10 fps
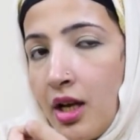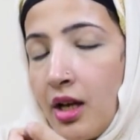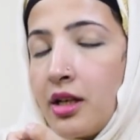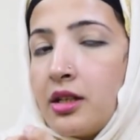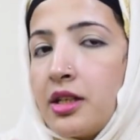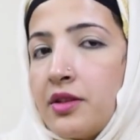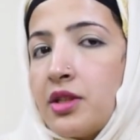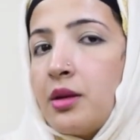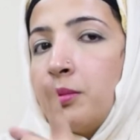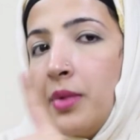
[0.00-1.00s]
and it gives
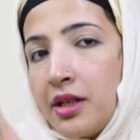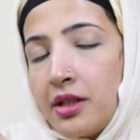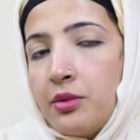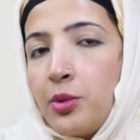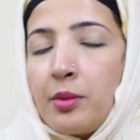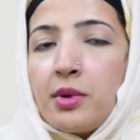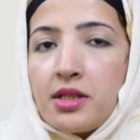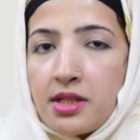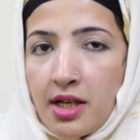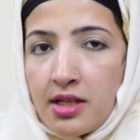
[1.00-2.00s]
a better
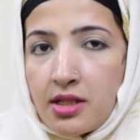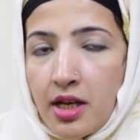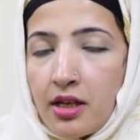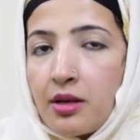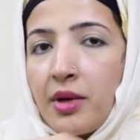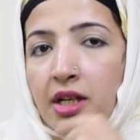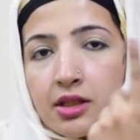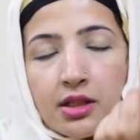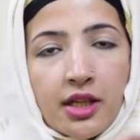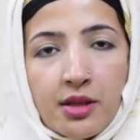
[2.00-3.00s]
Weber's test and a
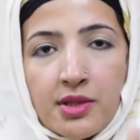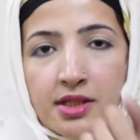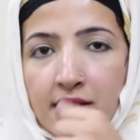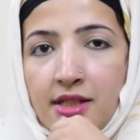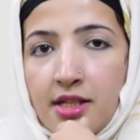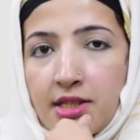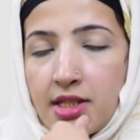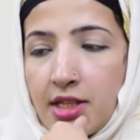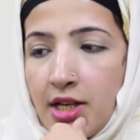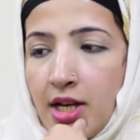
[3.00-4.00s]
better ABC test.